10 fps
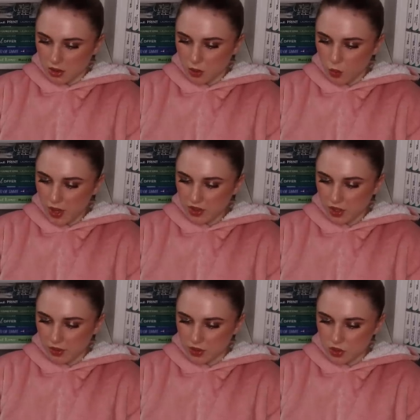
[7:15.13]
the weather
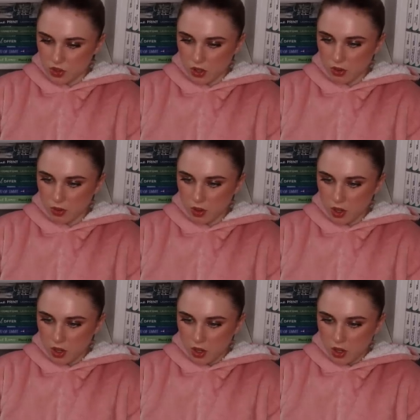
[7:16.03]
here is so
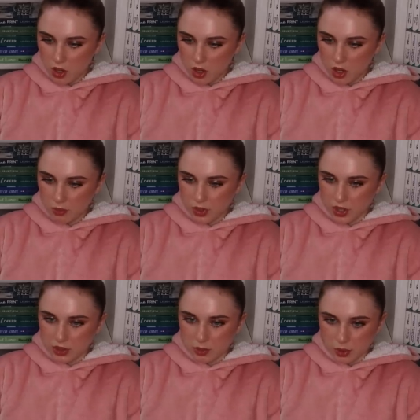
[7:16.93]

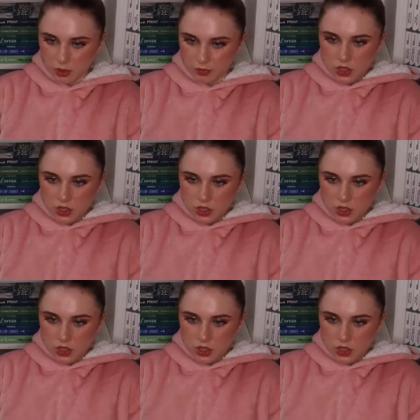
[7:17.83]
unpredictable.